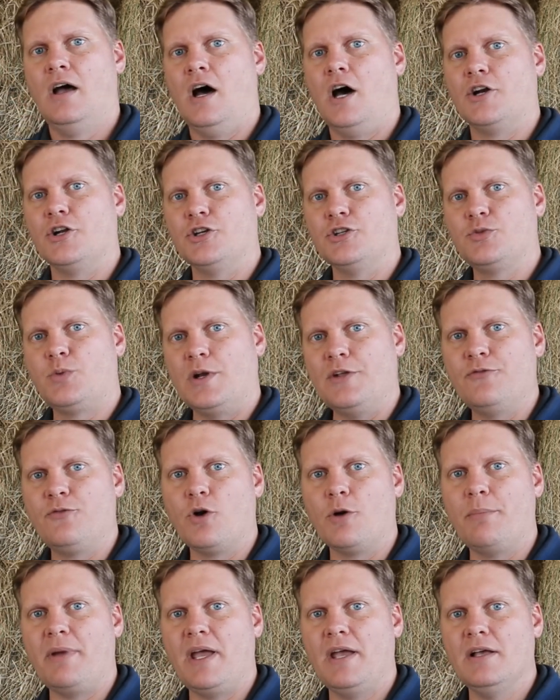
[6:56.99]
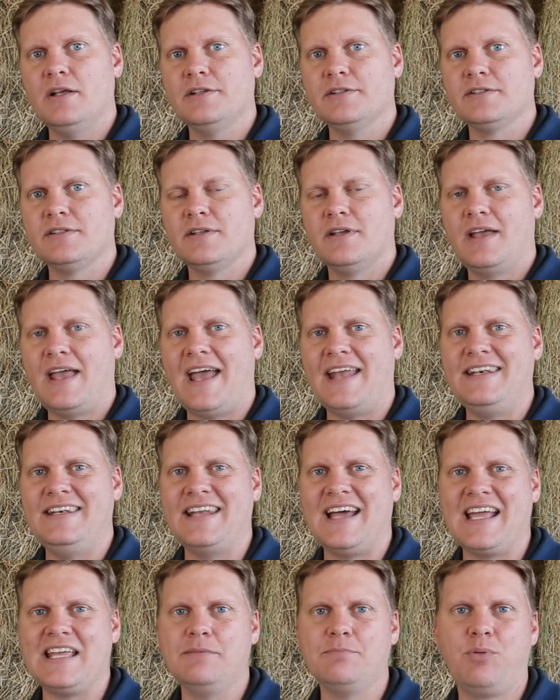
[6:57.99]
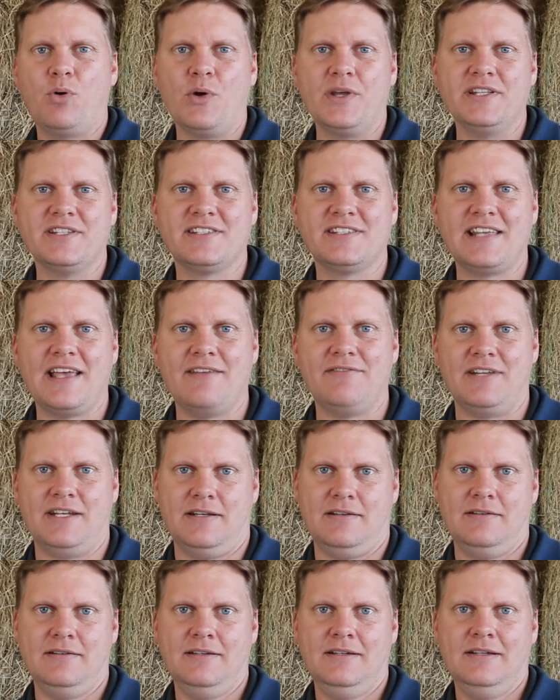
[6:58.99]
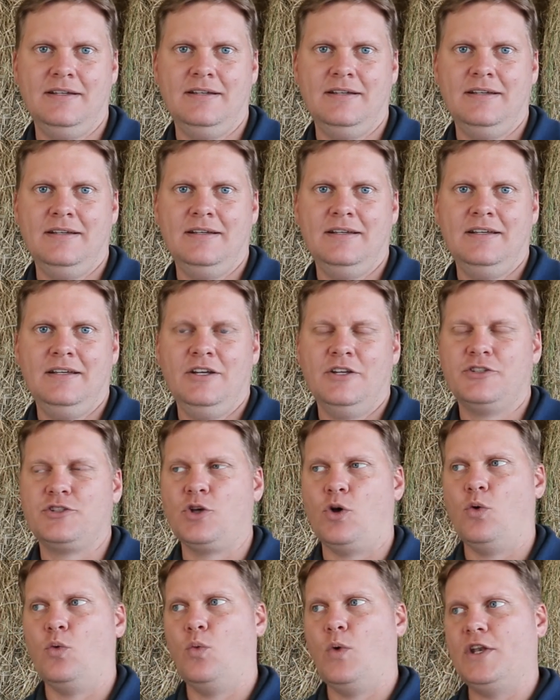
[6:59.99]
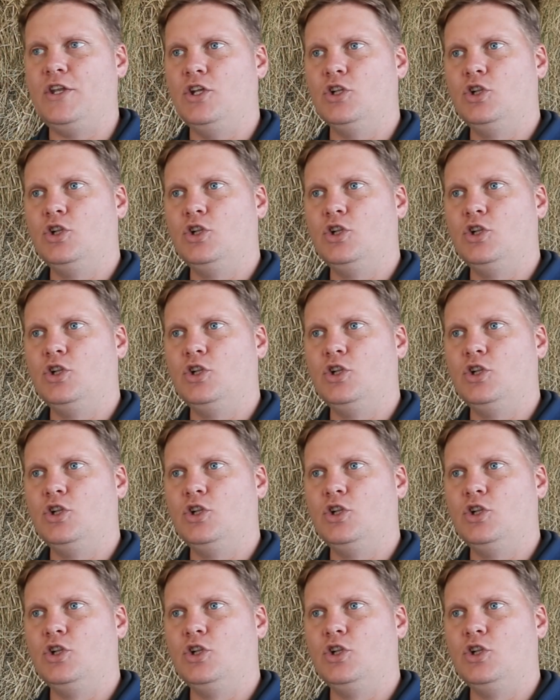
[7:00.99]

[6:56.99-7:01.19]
124 bales had 9.7. So when